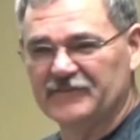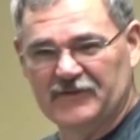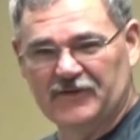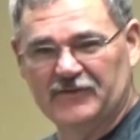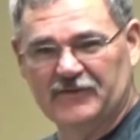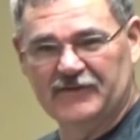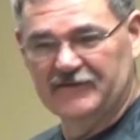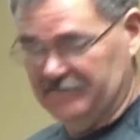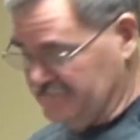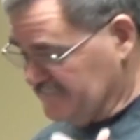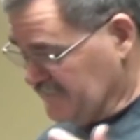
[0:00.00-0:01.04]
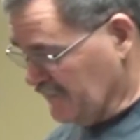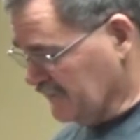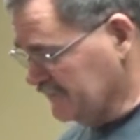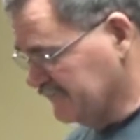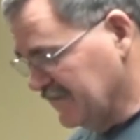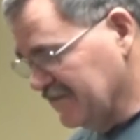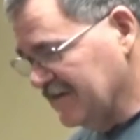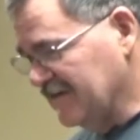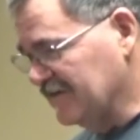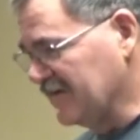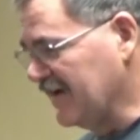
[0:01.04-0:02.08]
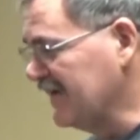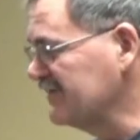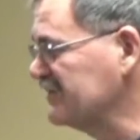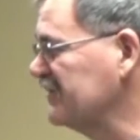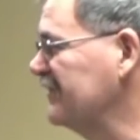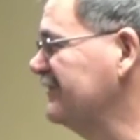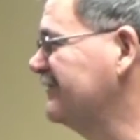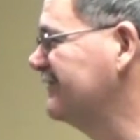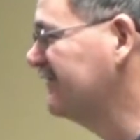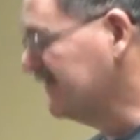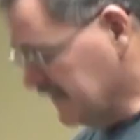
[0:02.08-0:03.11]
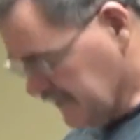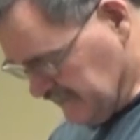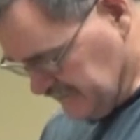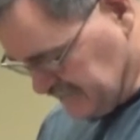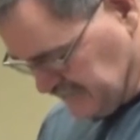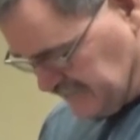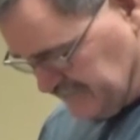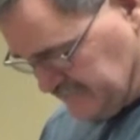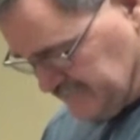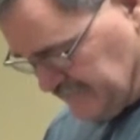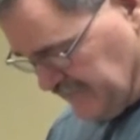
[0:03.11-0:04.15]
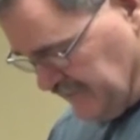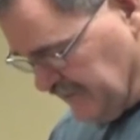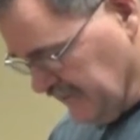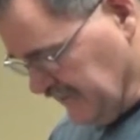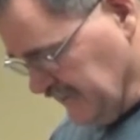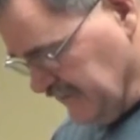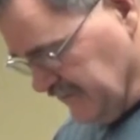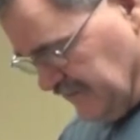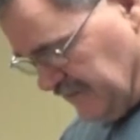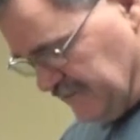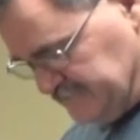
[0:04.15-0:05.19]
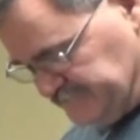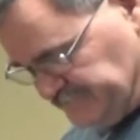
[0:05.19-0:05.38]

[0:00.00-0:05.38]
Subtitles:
You know, so, you know, God is good. He is good. So,